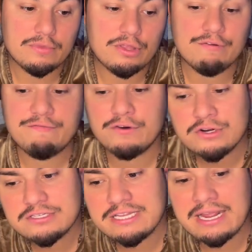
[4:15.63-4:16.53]
The
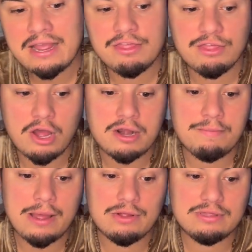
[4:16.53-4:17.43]
first thing I thought
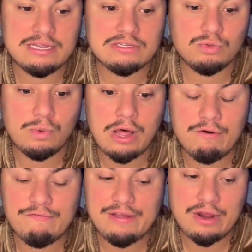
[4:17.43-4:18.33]
about this
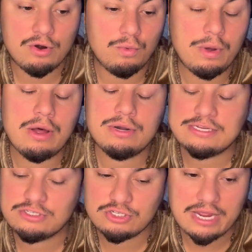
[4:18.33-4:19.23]
welfare
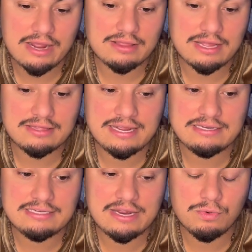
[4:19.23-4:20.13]
wellness check that they
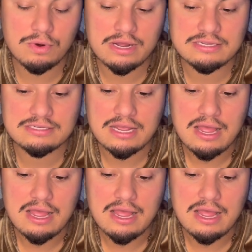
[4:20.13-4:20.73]
did was,